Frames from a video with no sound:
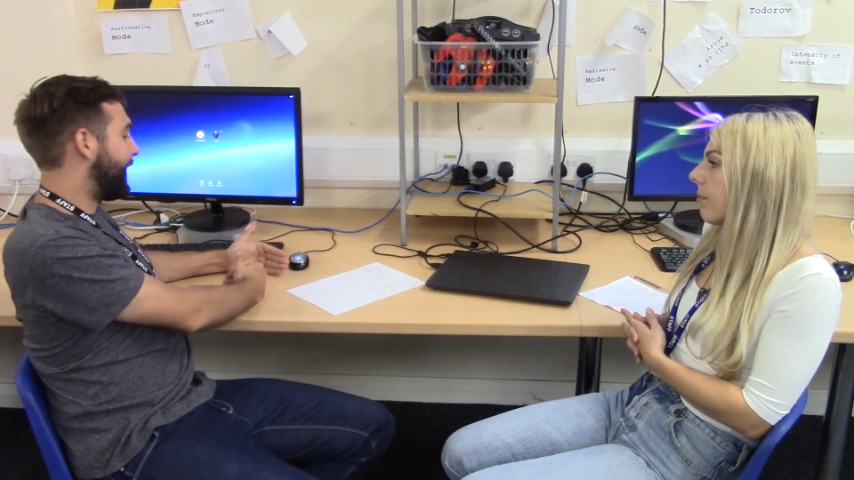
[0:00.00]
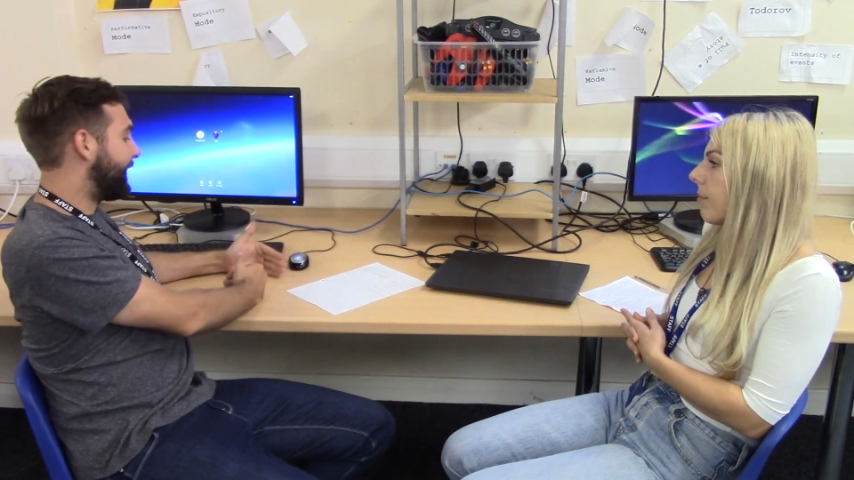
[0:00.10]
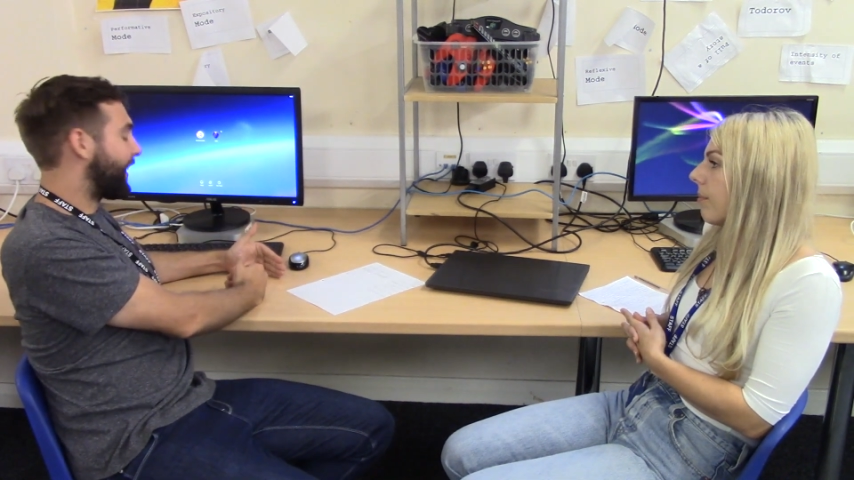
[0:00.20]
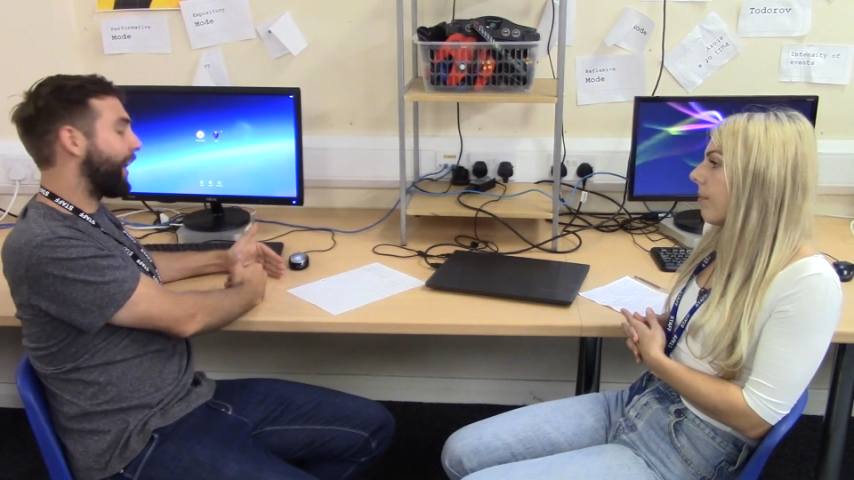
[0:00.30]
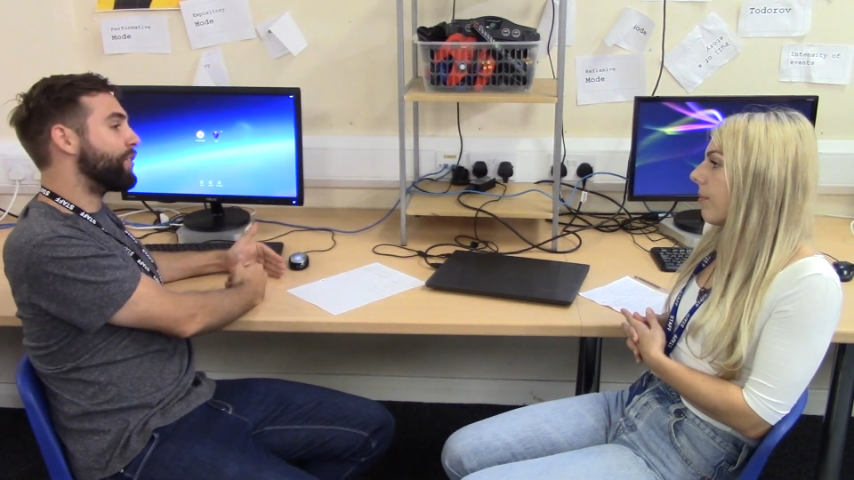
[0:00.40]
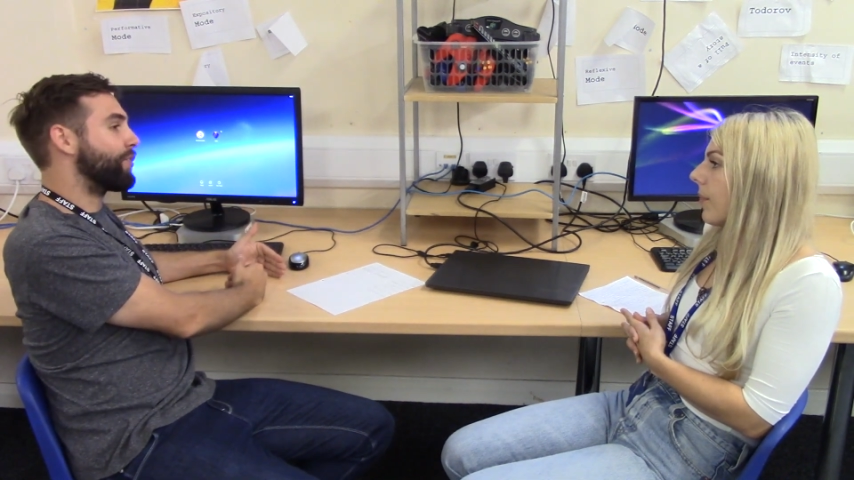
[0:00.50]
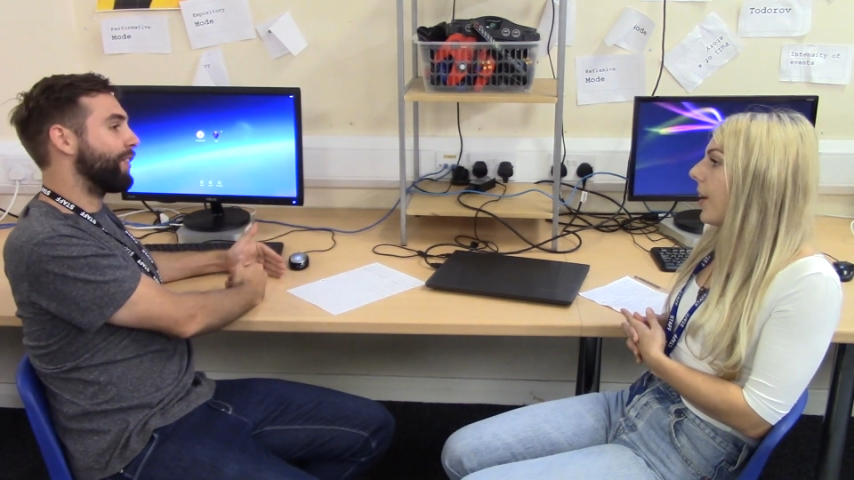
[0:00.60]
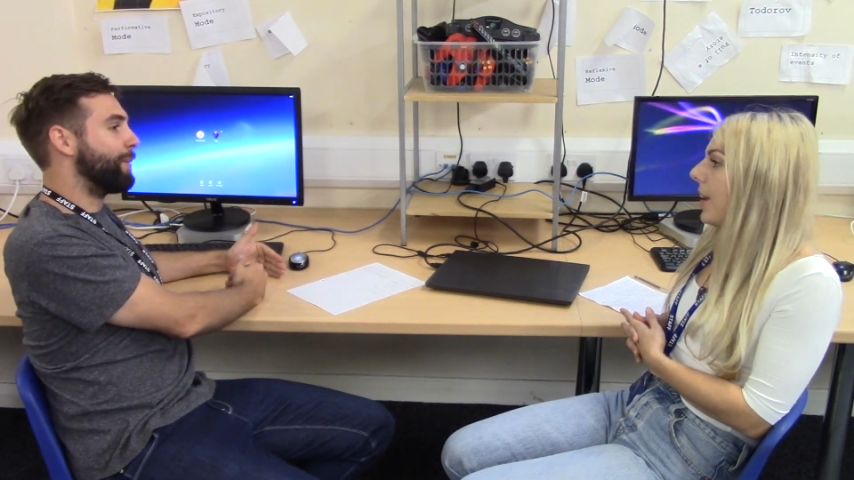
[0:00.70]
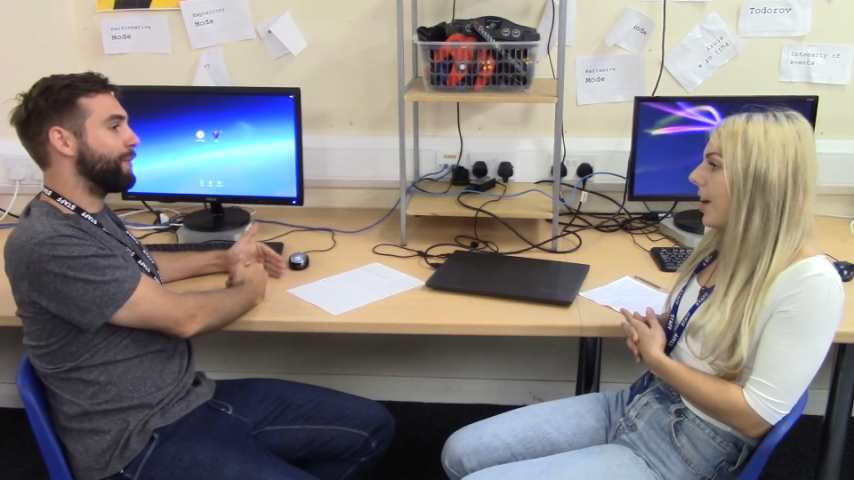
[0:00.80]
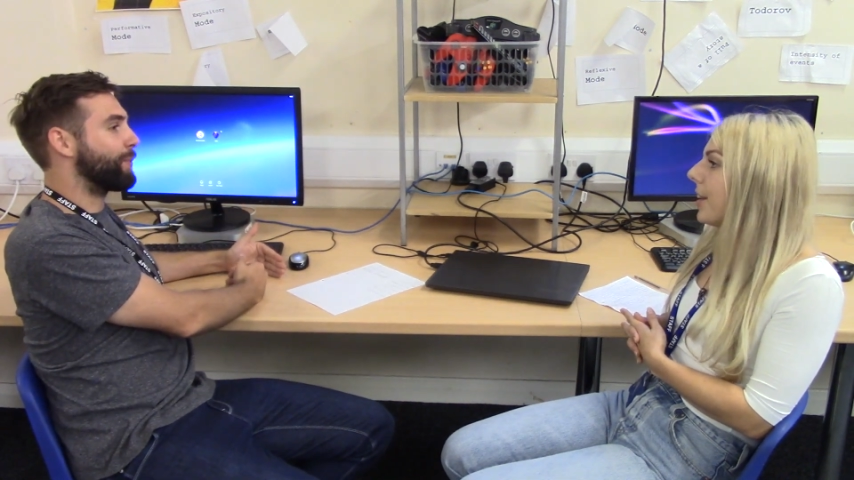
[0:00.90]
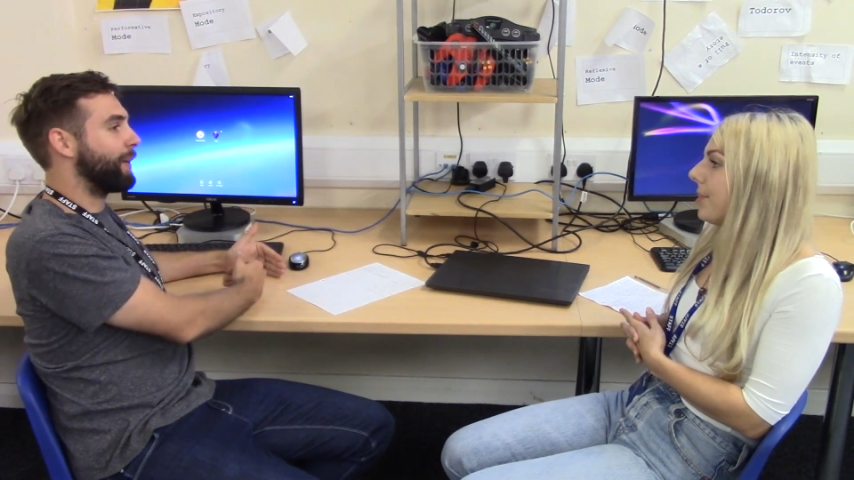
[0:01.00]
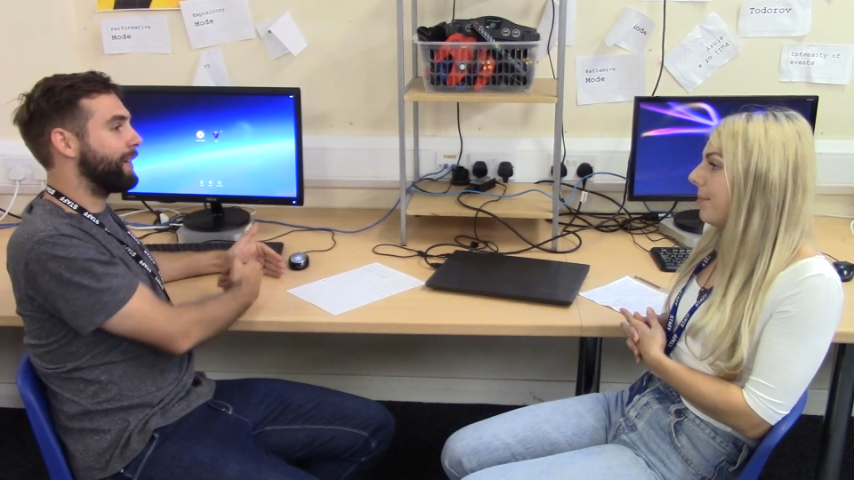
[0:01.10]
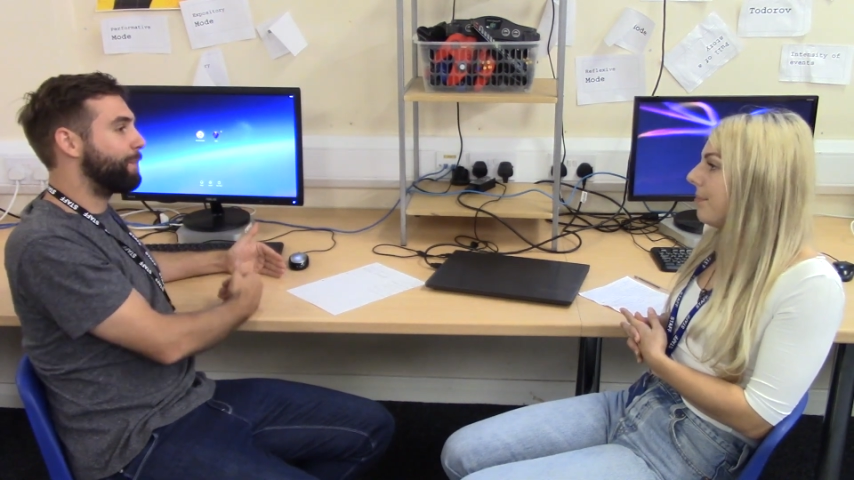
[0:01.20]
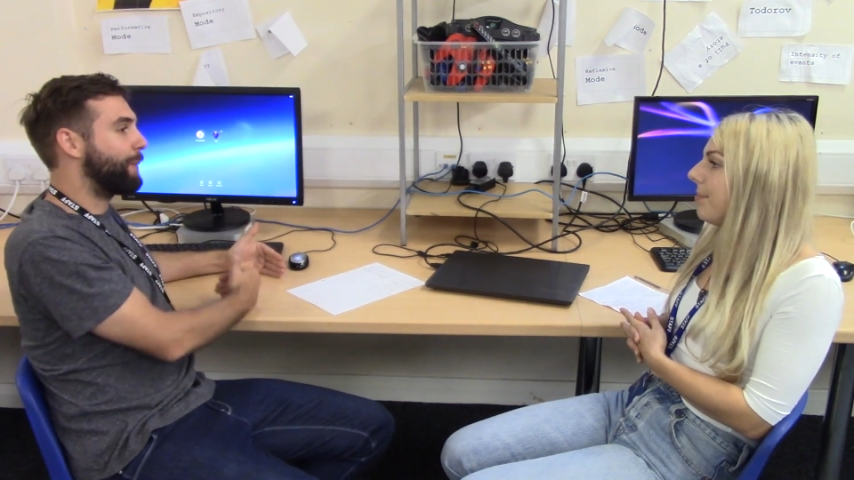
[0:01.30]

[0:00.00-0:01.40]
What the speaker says: in the country between